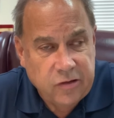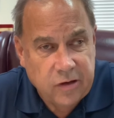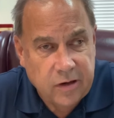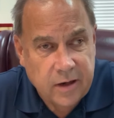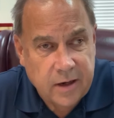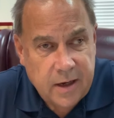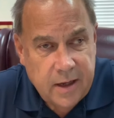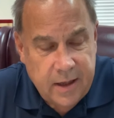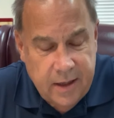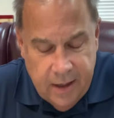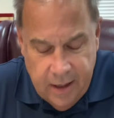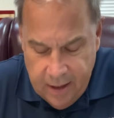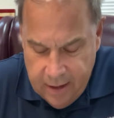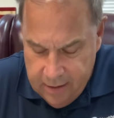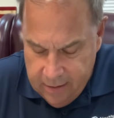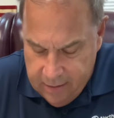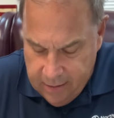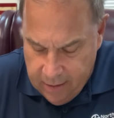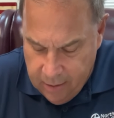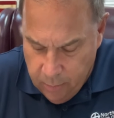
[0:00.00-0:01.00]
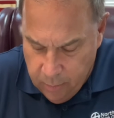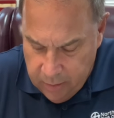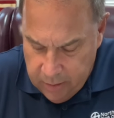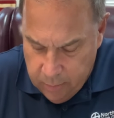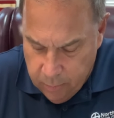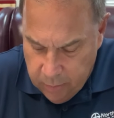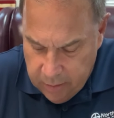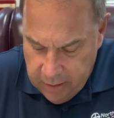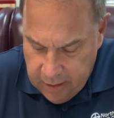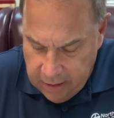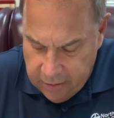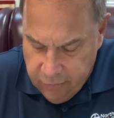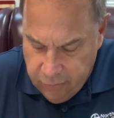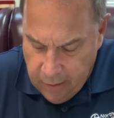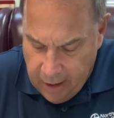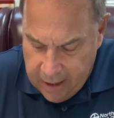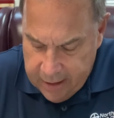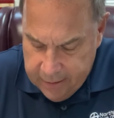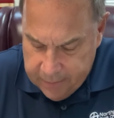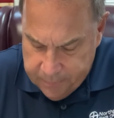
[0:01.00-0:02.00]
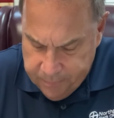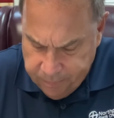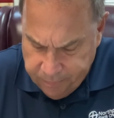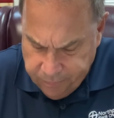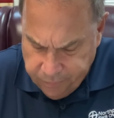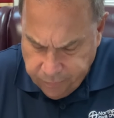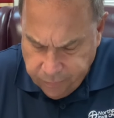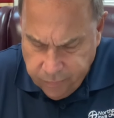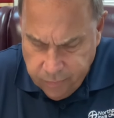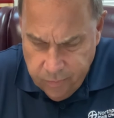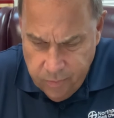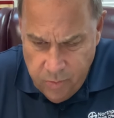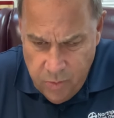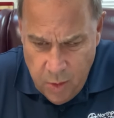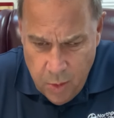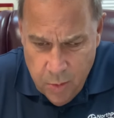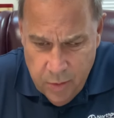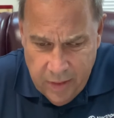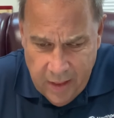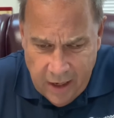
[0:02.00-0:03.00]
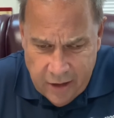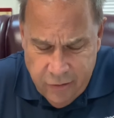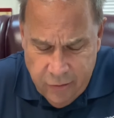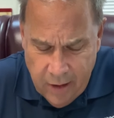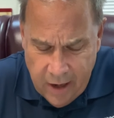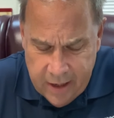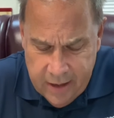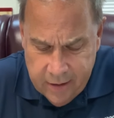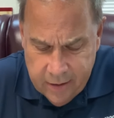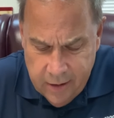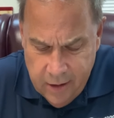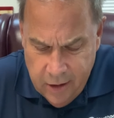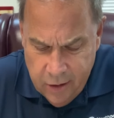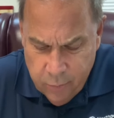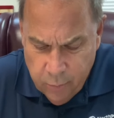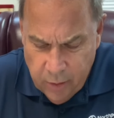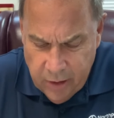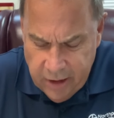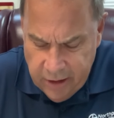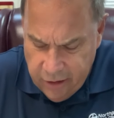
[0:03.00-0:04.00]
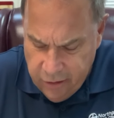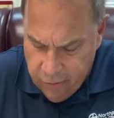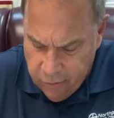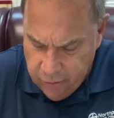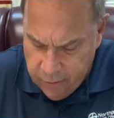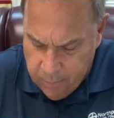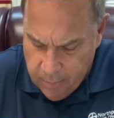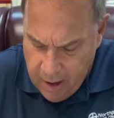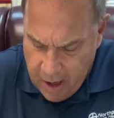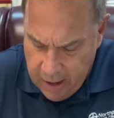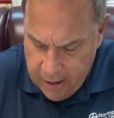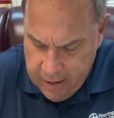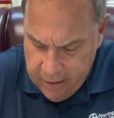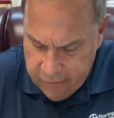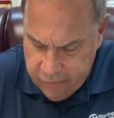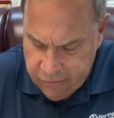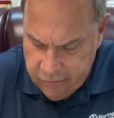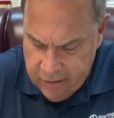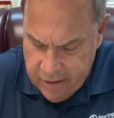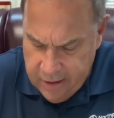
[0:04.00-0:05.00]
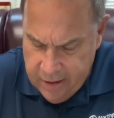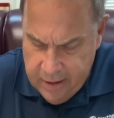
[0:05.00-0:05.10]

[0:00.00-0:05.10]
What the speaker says: and when they try to ridicule and mock us,